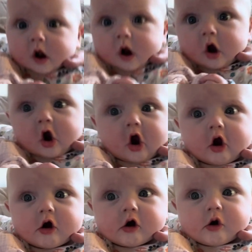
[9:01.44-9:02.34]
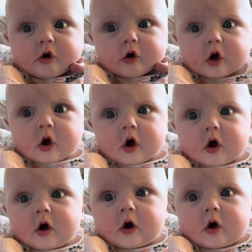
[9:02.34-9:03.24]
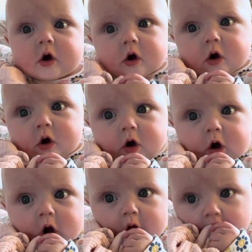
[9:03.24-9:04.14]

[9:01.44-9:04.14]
how we get on, hey? See how we get on?